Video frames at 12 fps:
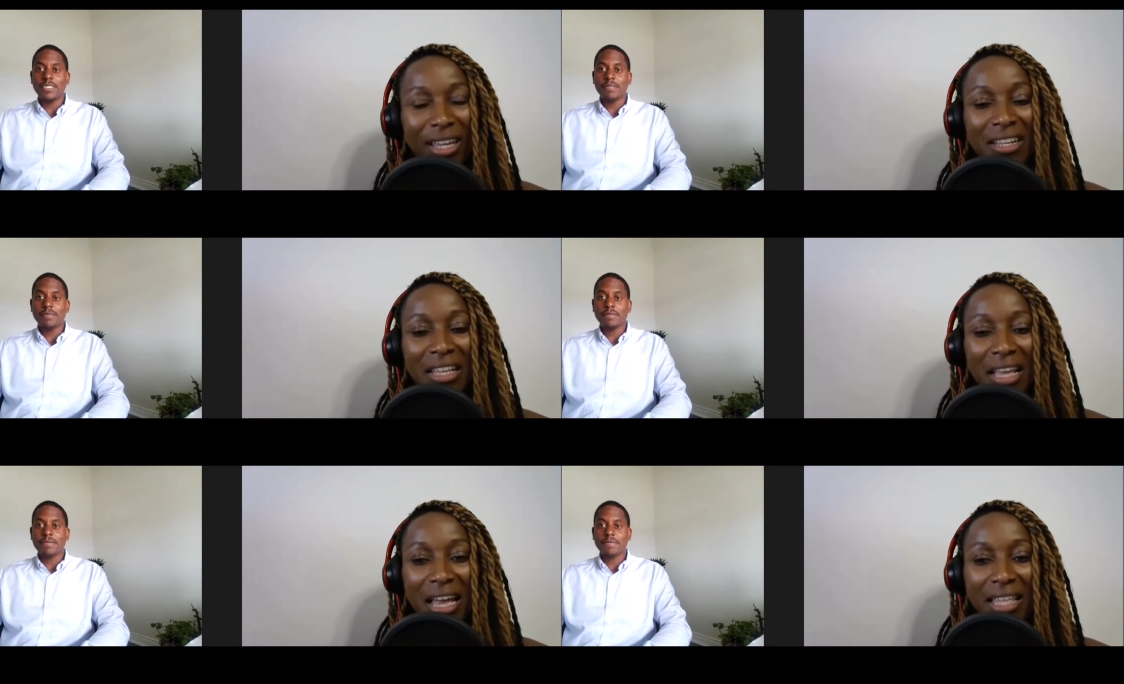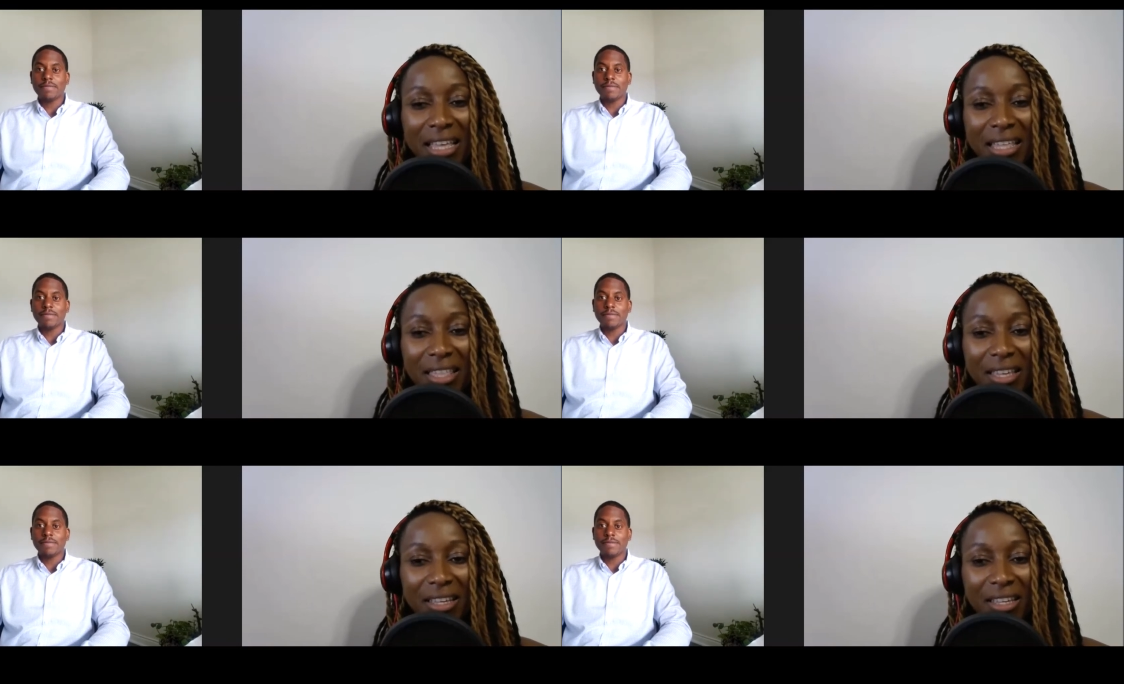Speaker 1: that. And
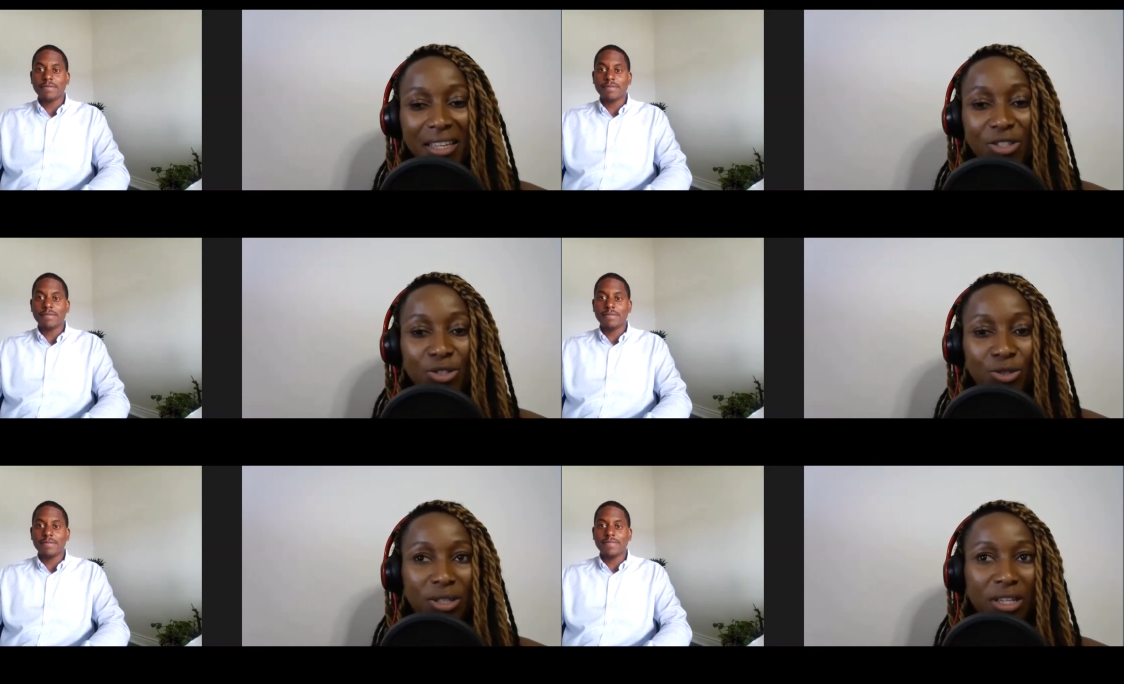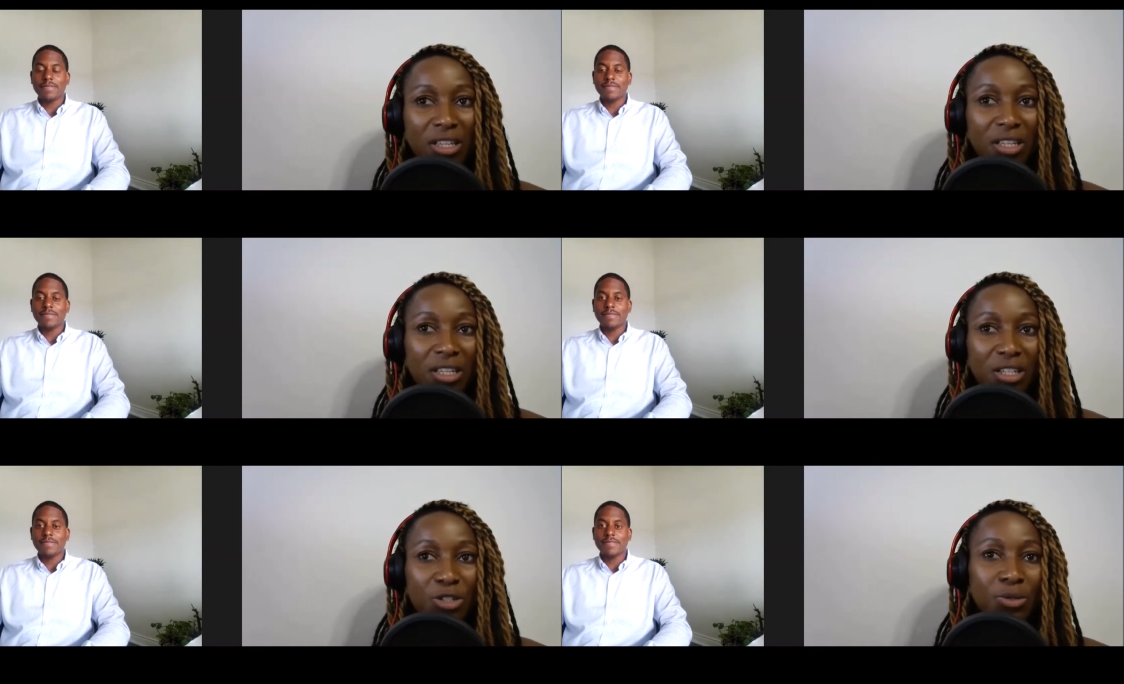I think it's true. Like,
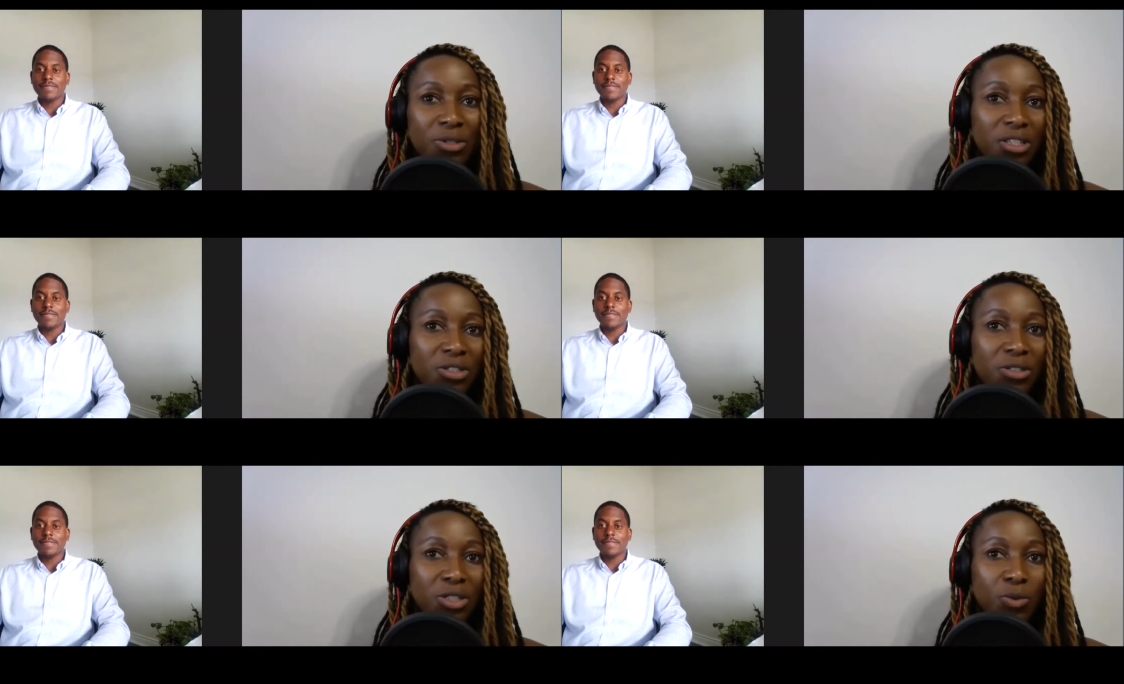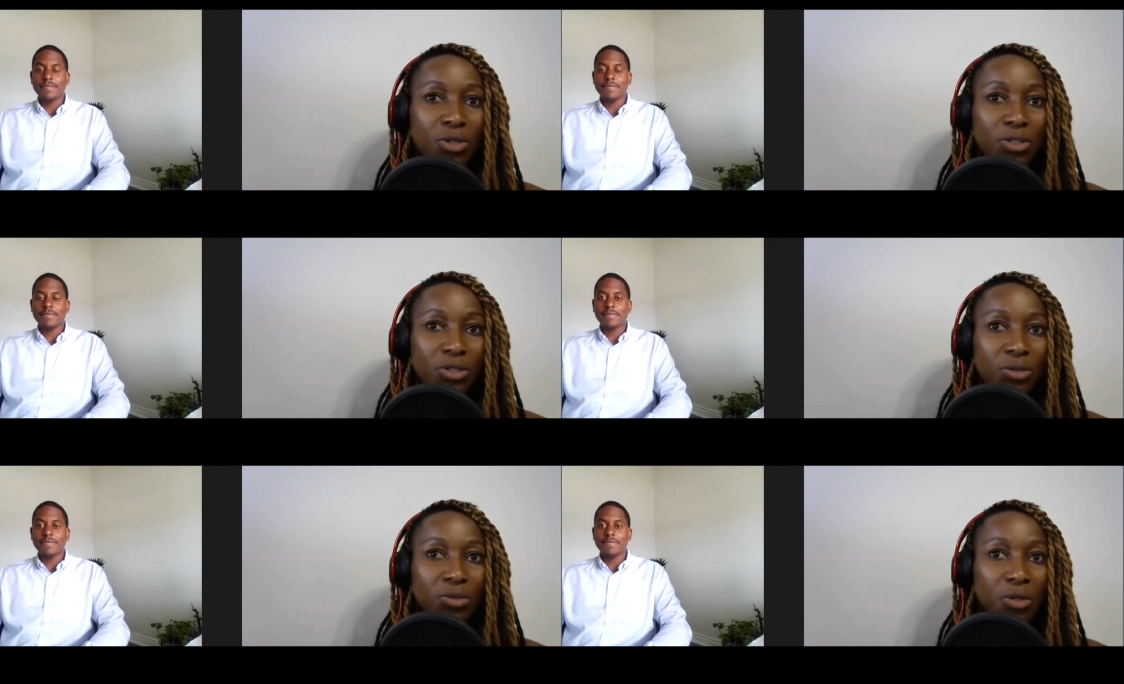you need to
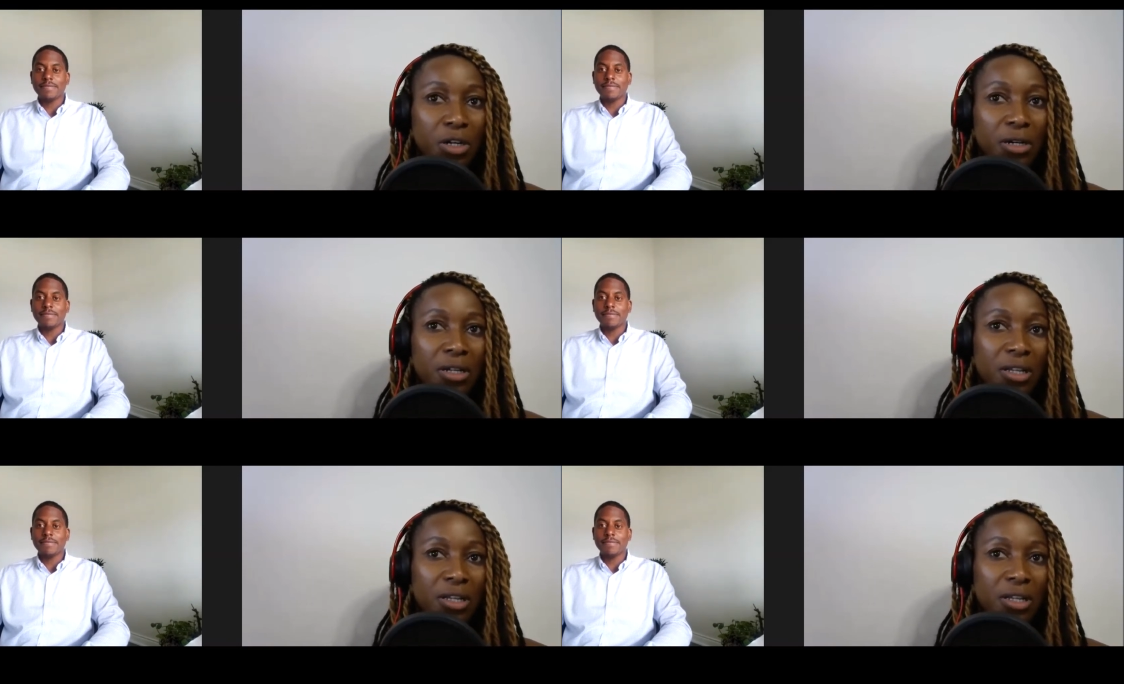someone to,